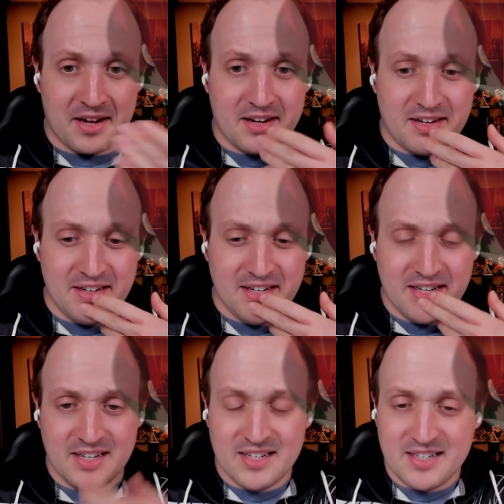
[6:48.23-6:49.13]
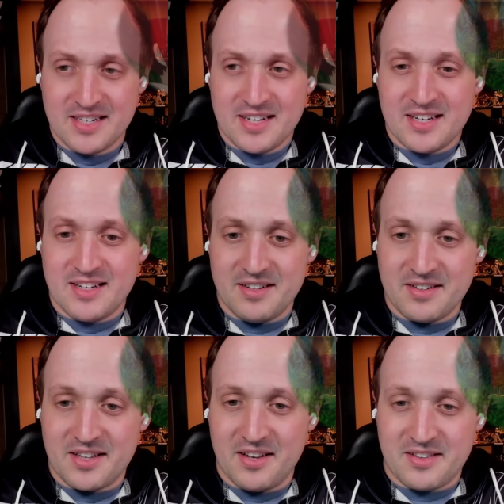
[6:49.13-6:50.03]
Oh.
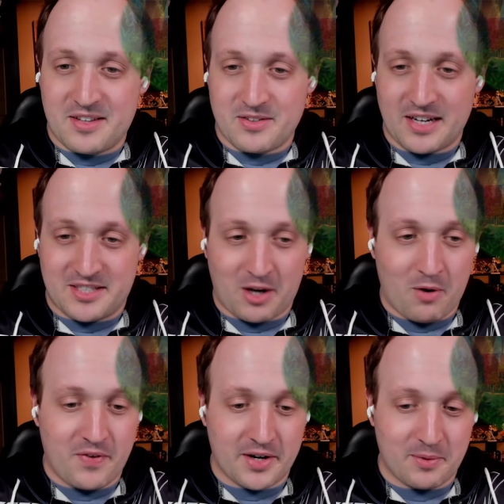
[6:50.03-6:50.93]
You, that's so fucking